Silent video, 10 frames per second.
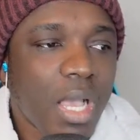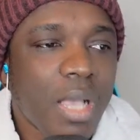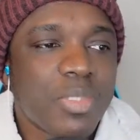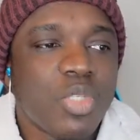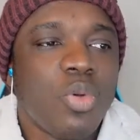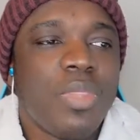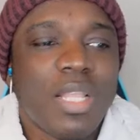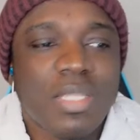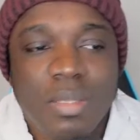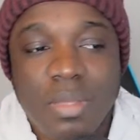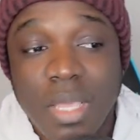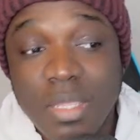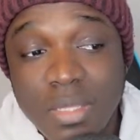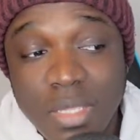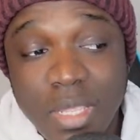So that
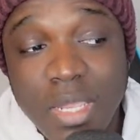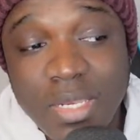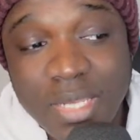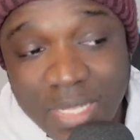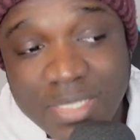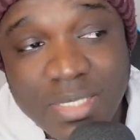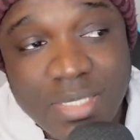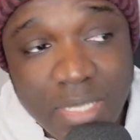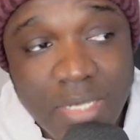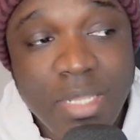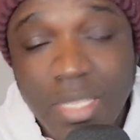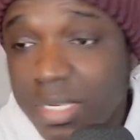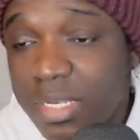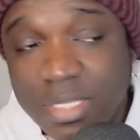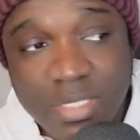in
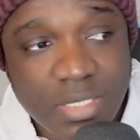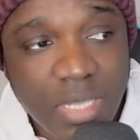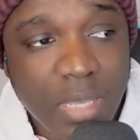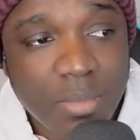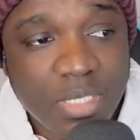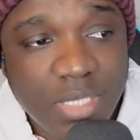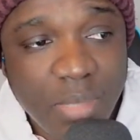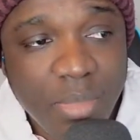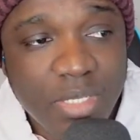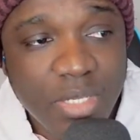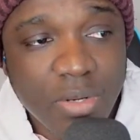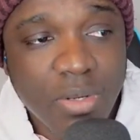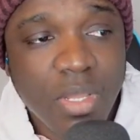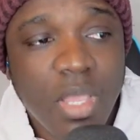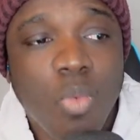this statement here
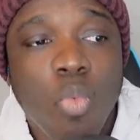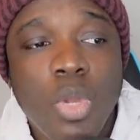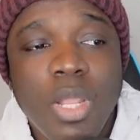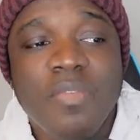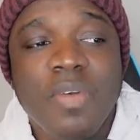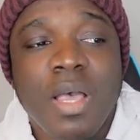would have